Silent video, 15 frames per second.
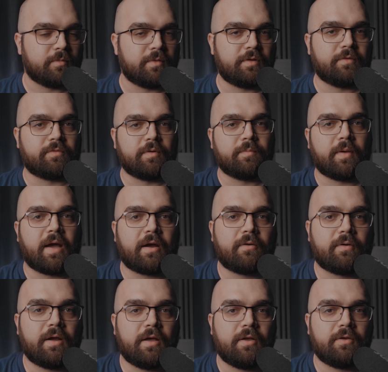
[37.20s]
Different
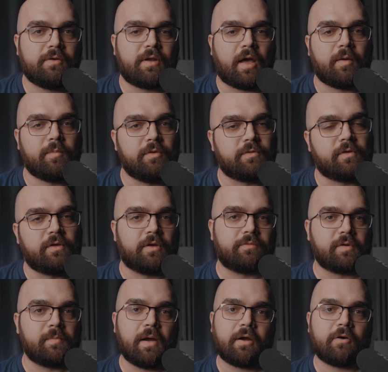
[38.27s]
background, I'm using a
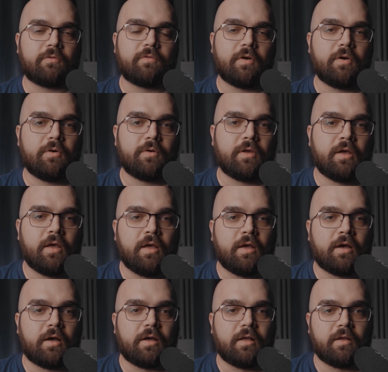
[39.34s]
different microphone.
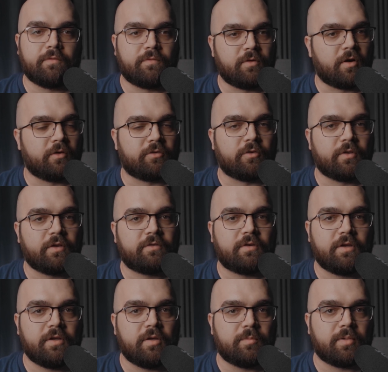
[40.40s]
If you're also
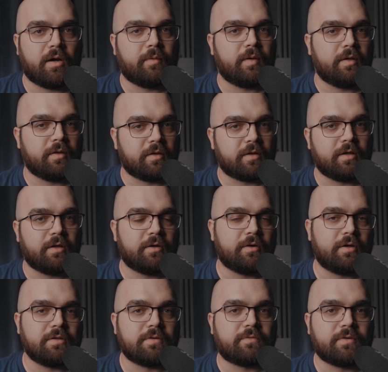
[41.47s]
listening, you probably can hear
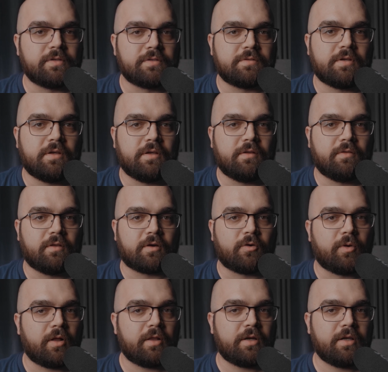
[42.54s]
a difference in the
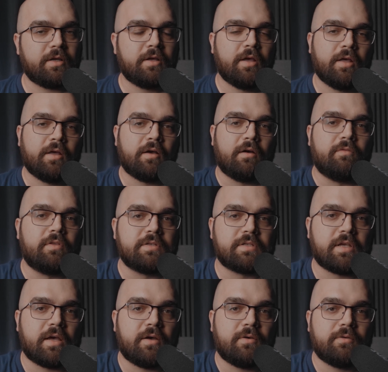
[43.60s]
quality of the
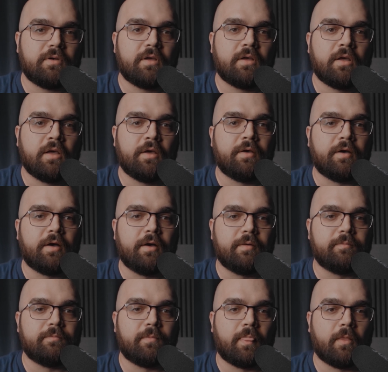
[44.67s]
sound.
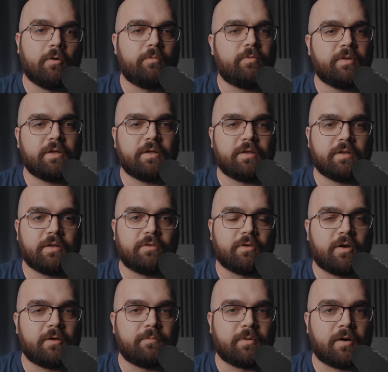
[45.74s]
Hopefully it's
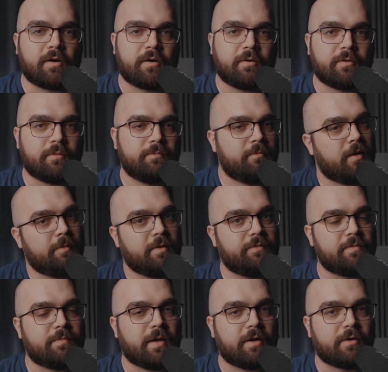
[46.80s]
on par or maybe
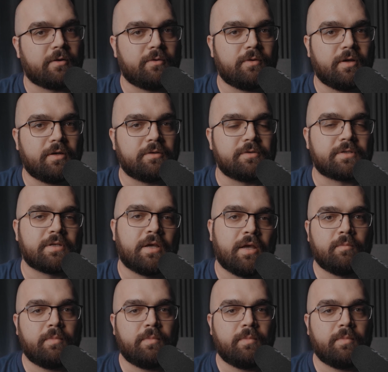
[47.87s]
even better, who knows.